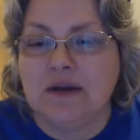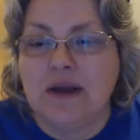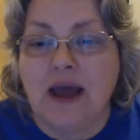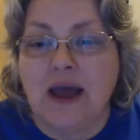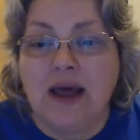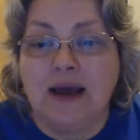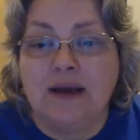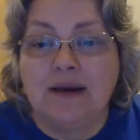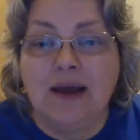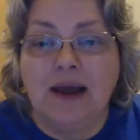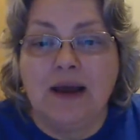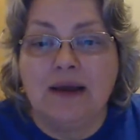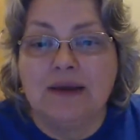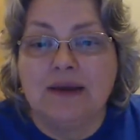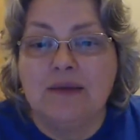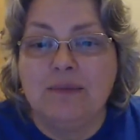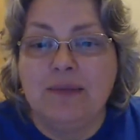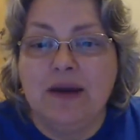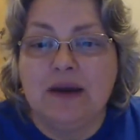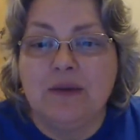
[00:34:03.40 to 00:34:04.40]
I'll
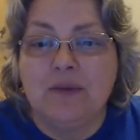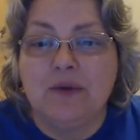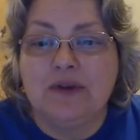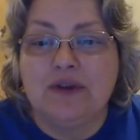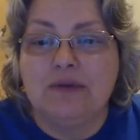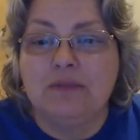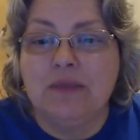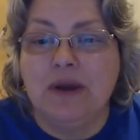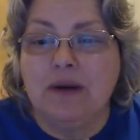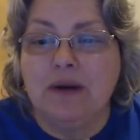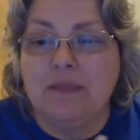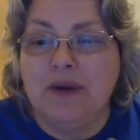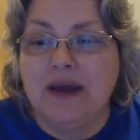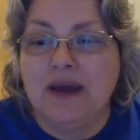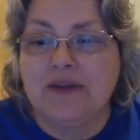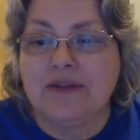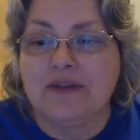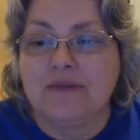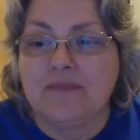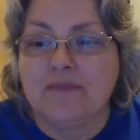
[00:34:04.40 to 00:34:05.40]
get back with you, Mary Beth.
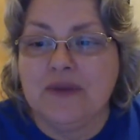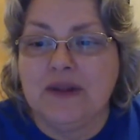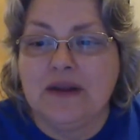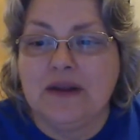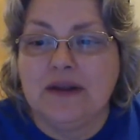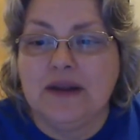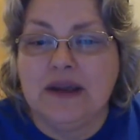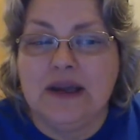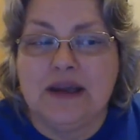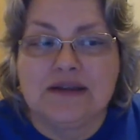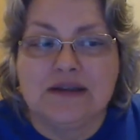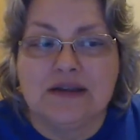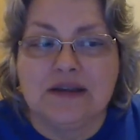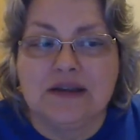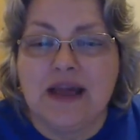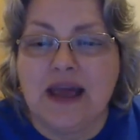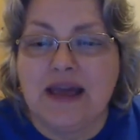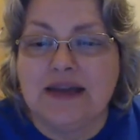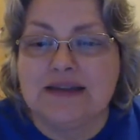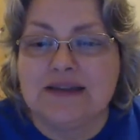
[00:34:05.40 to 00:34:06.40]
It's a
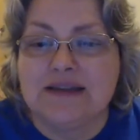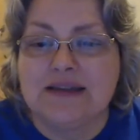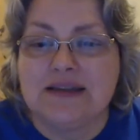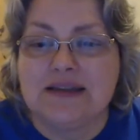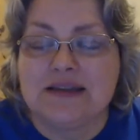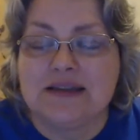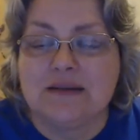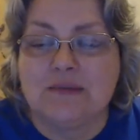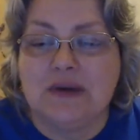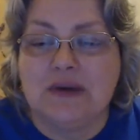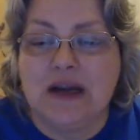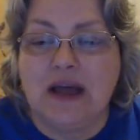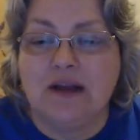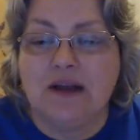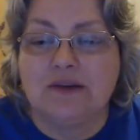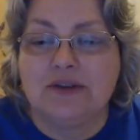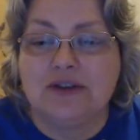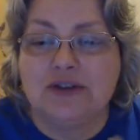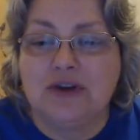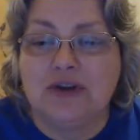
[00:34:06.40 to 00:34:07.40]
light system and I'll
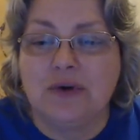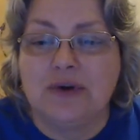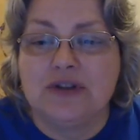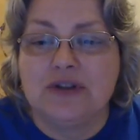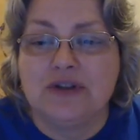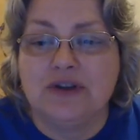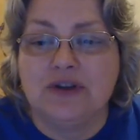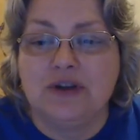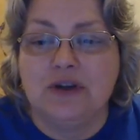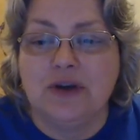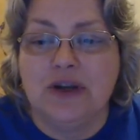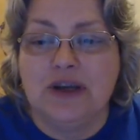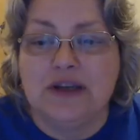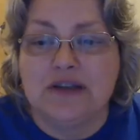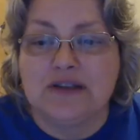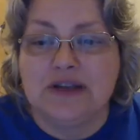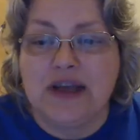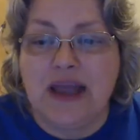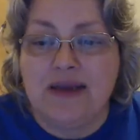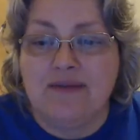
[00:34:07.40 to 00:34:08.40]
show it to you.
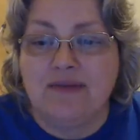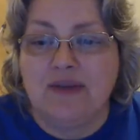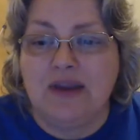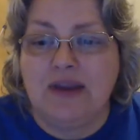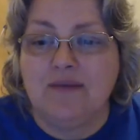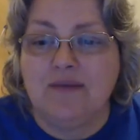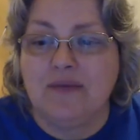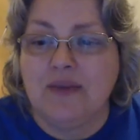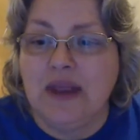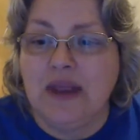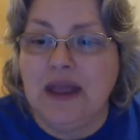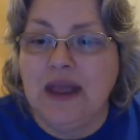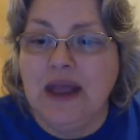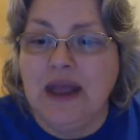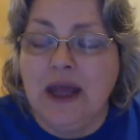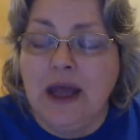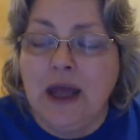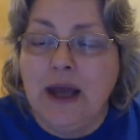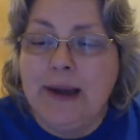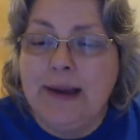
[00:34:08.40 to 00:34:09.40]
It's heavy.
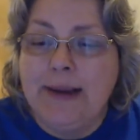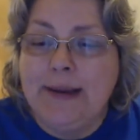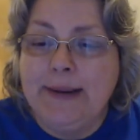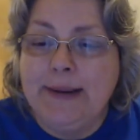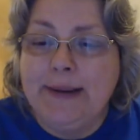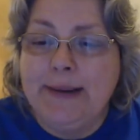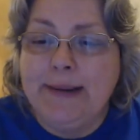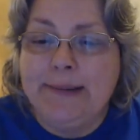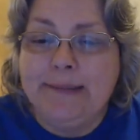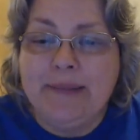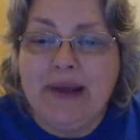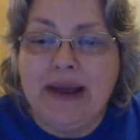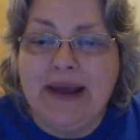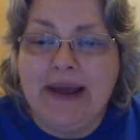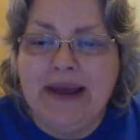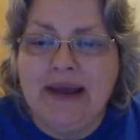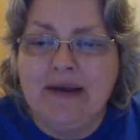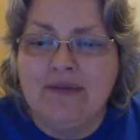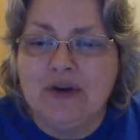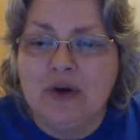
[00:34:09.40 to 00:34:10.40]
I
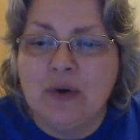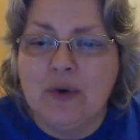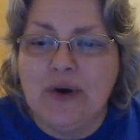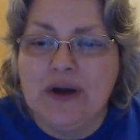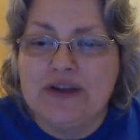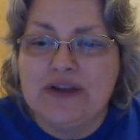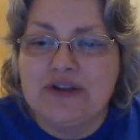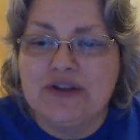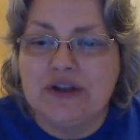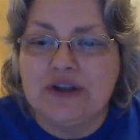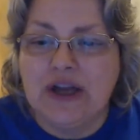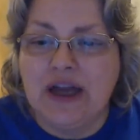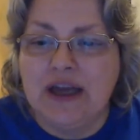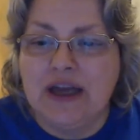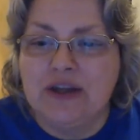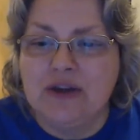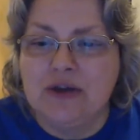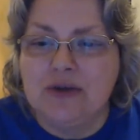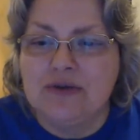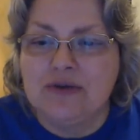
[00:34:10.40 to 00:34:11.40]
have a question. I
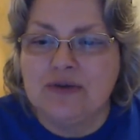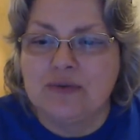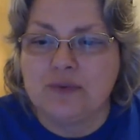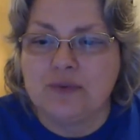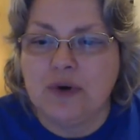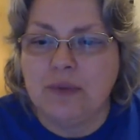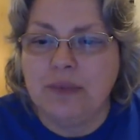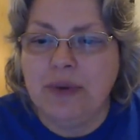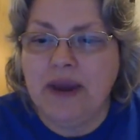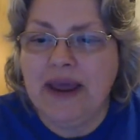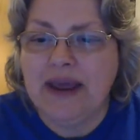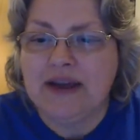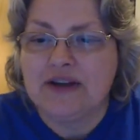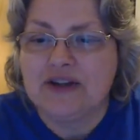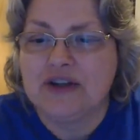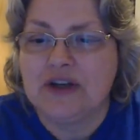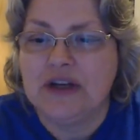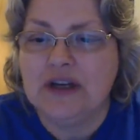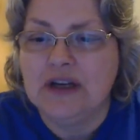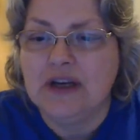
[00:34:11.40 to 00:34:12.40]
use
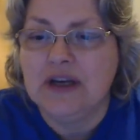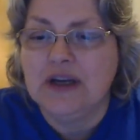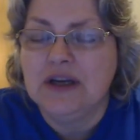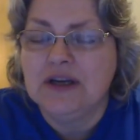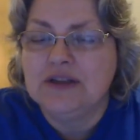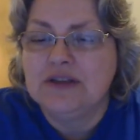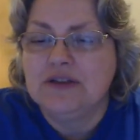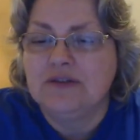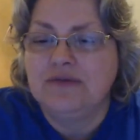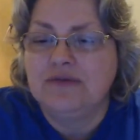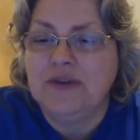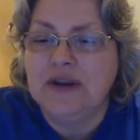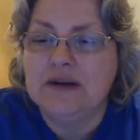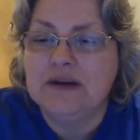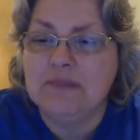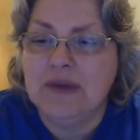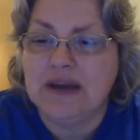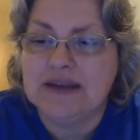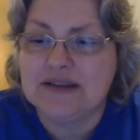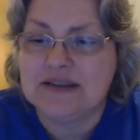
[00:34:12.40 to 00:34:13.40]
Rapashi to feed
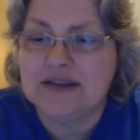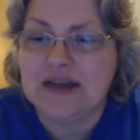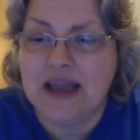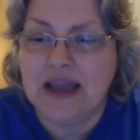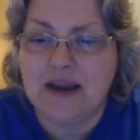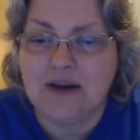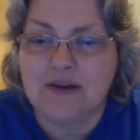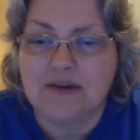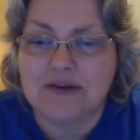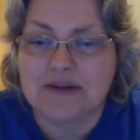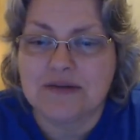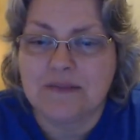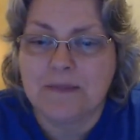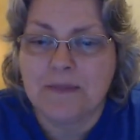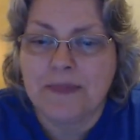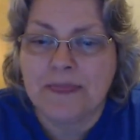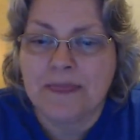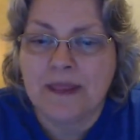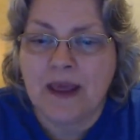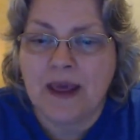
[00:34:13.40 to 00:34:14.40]
my snails.
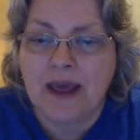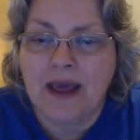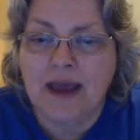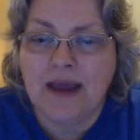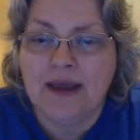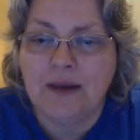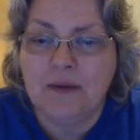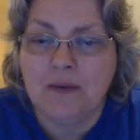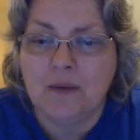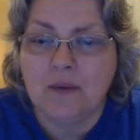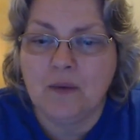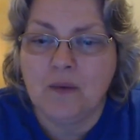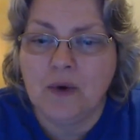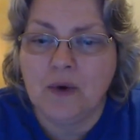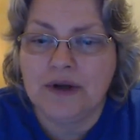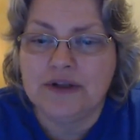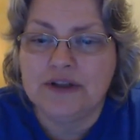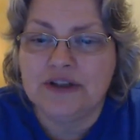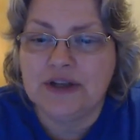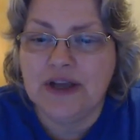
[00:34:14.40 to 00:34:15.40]
I
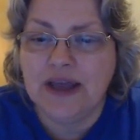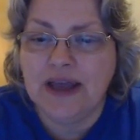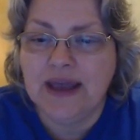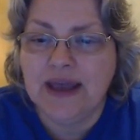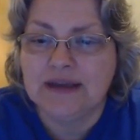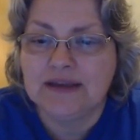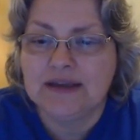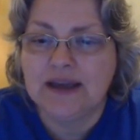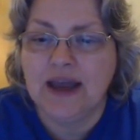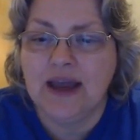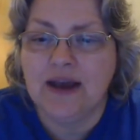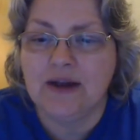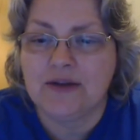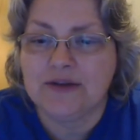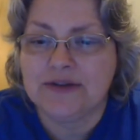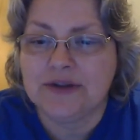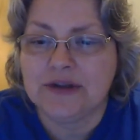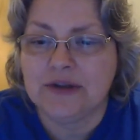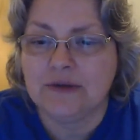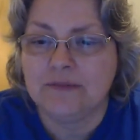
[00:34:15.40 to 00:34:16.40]
want to add
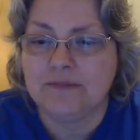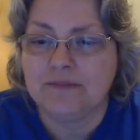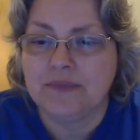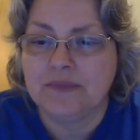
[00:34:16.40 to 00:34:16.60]
calcium.